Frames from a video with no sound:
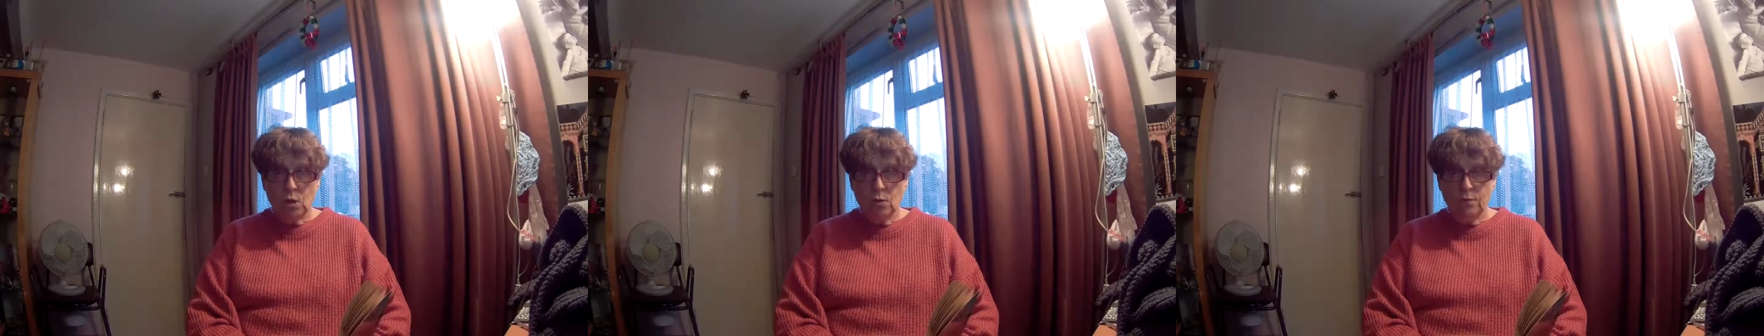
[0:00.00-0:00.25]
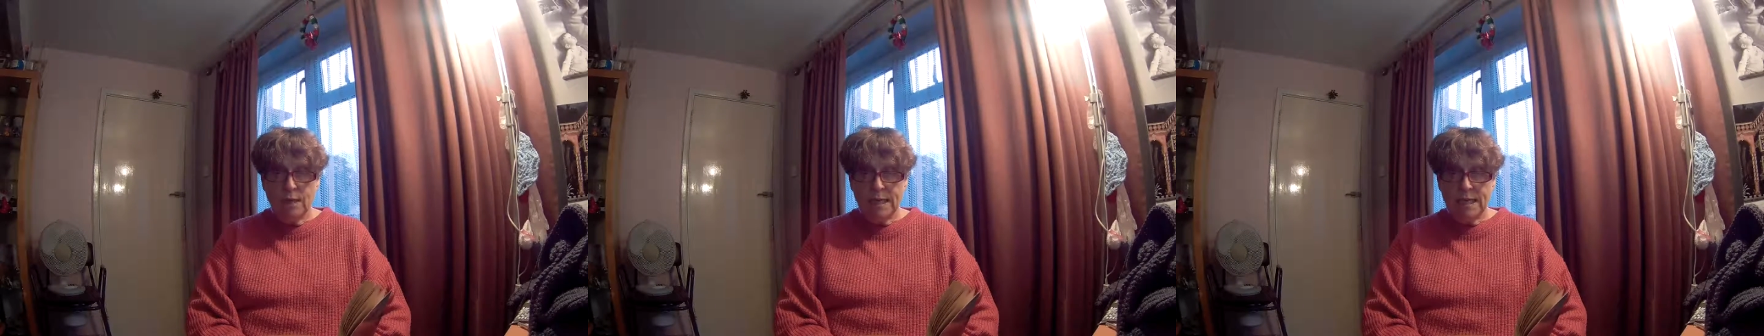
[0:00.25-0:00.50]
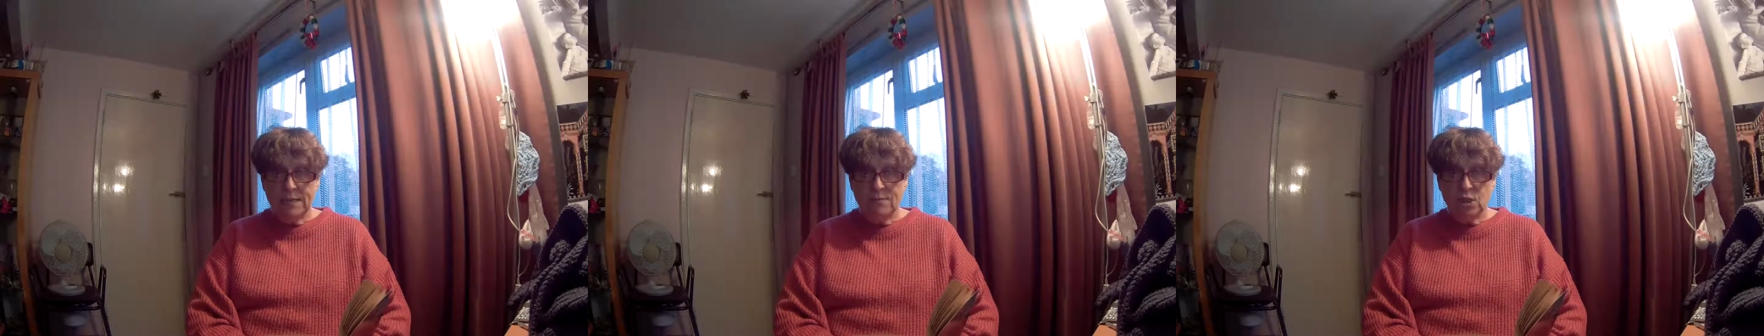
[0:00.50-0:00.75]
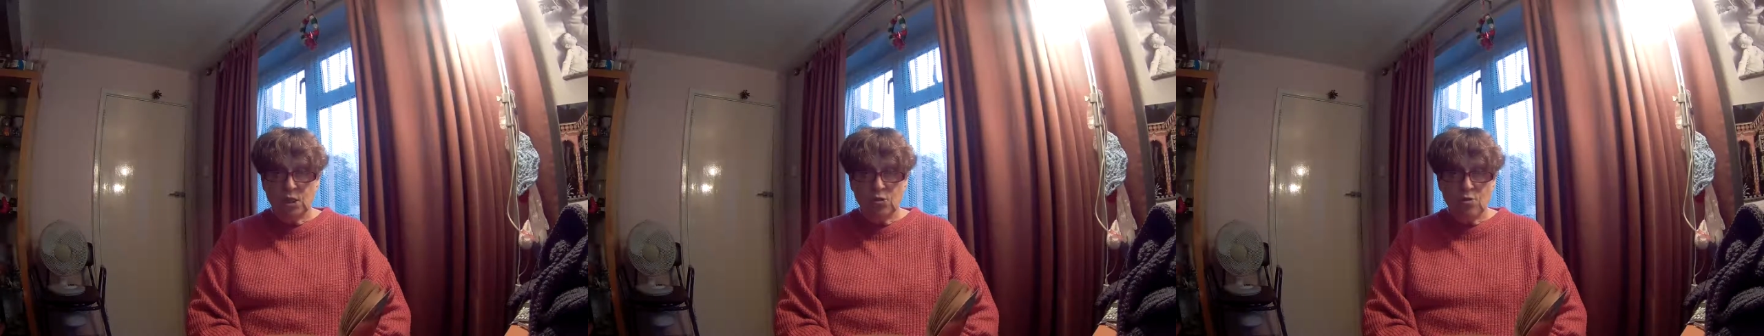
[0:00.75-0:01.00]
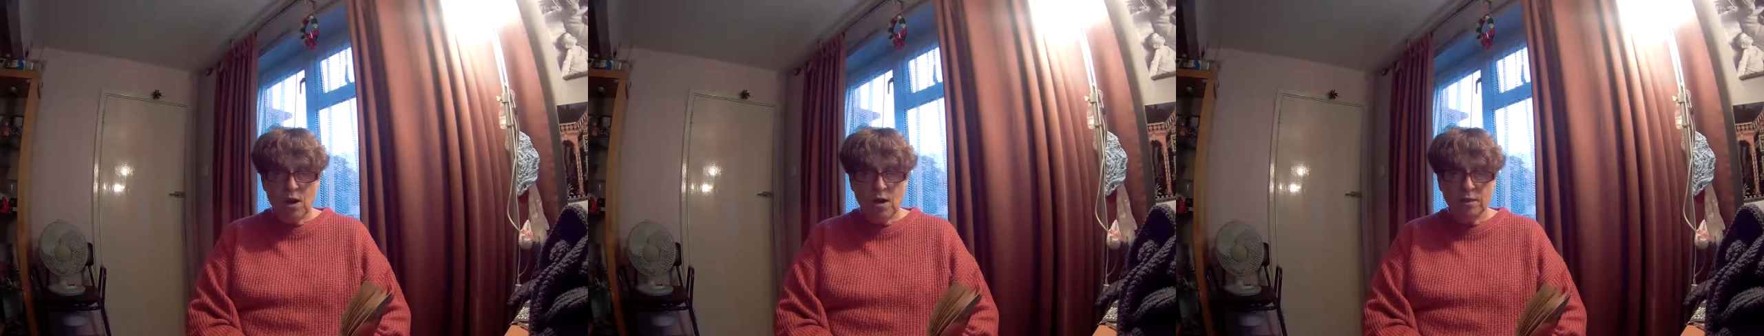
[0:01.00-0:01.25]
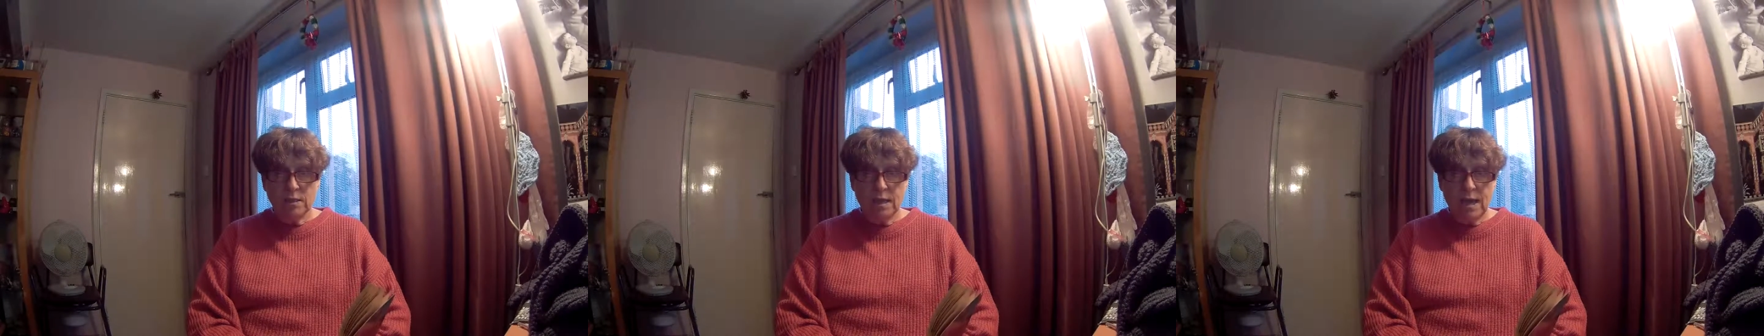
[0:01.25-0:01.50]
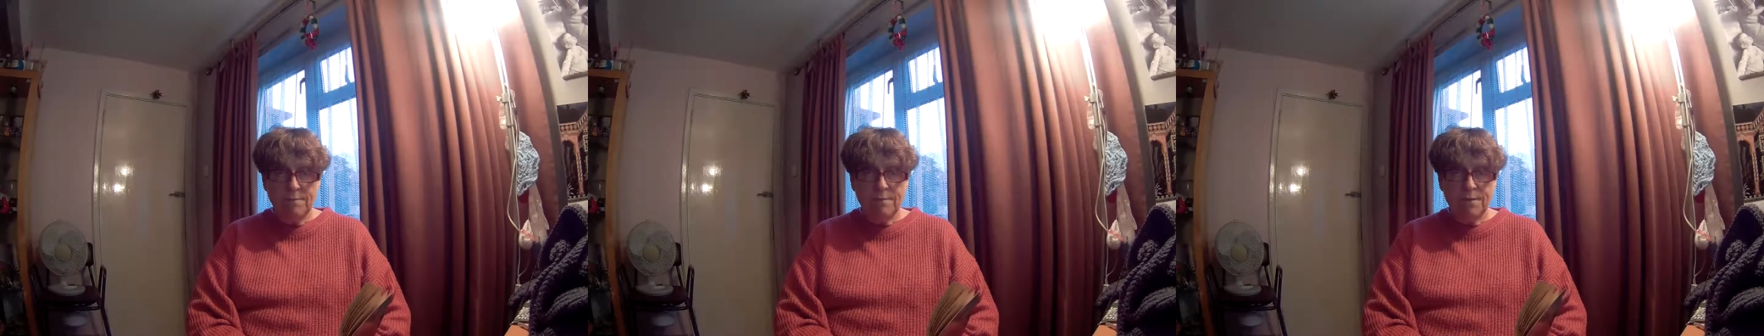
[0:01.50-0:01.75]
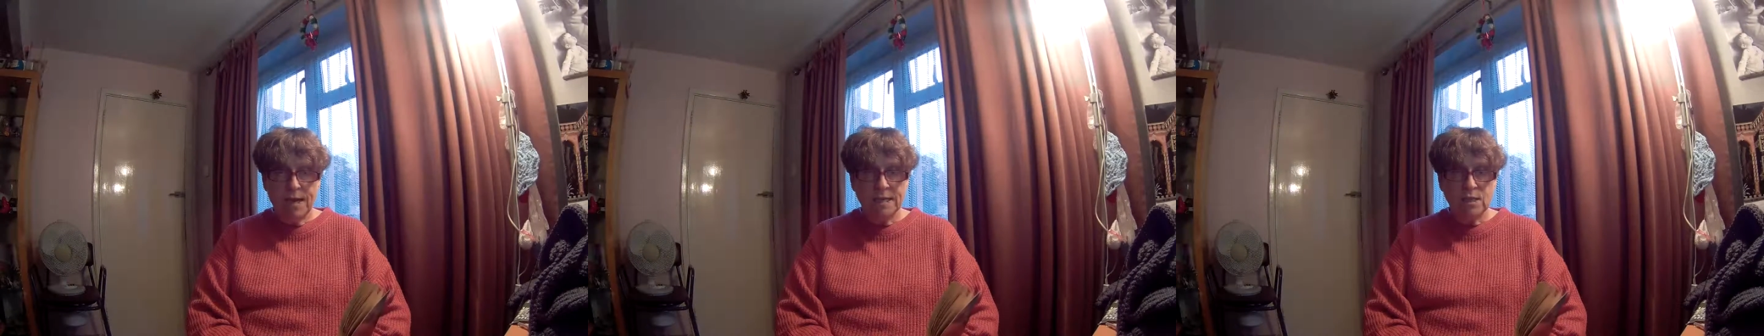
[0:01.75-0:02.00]
of leaves and grass and came
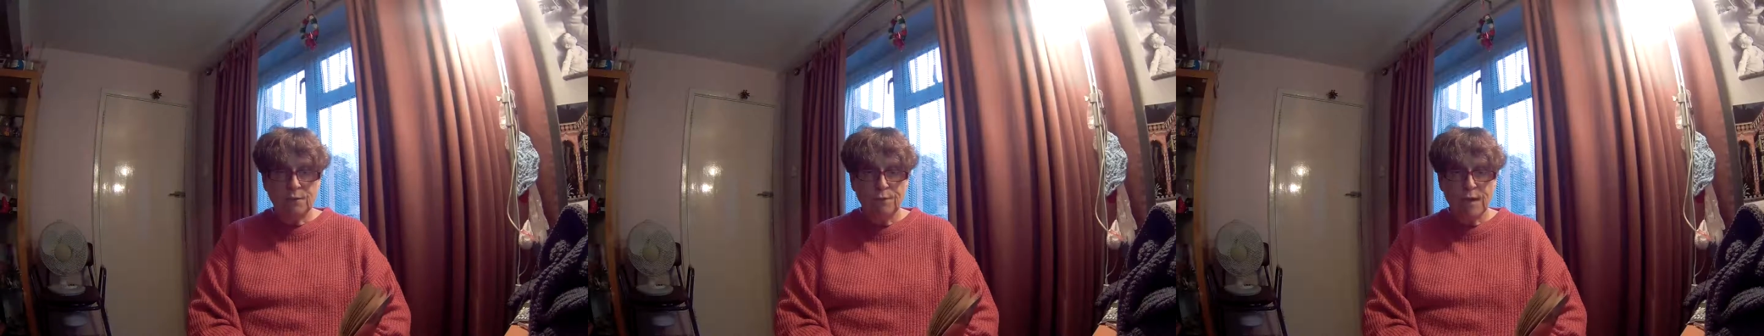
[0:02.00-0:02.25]
face to